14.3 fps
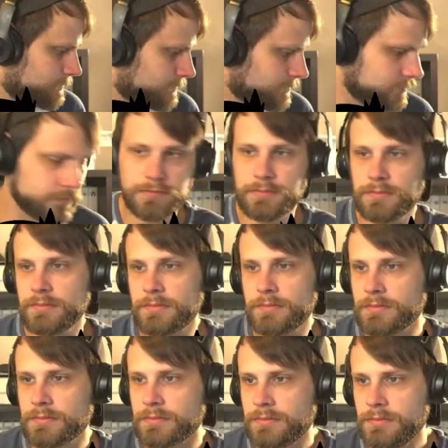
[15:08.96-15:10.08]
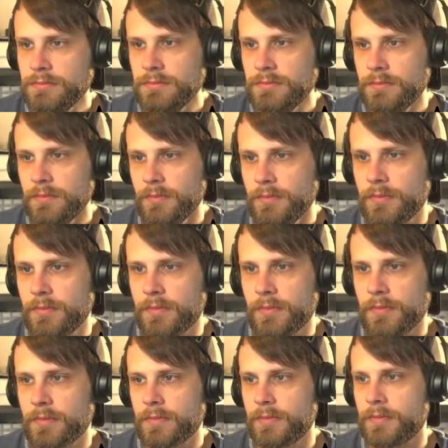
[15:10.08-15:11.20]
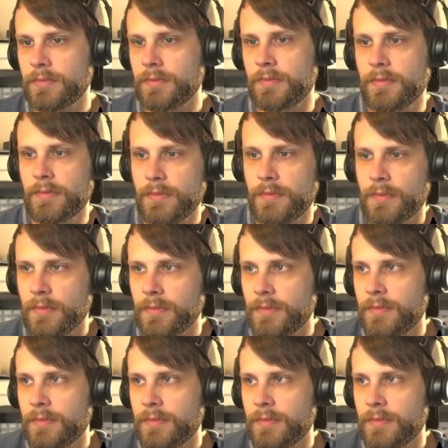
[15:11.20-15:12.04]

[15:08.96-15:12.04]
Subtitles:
(no one is talking)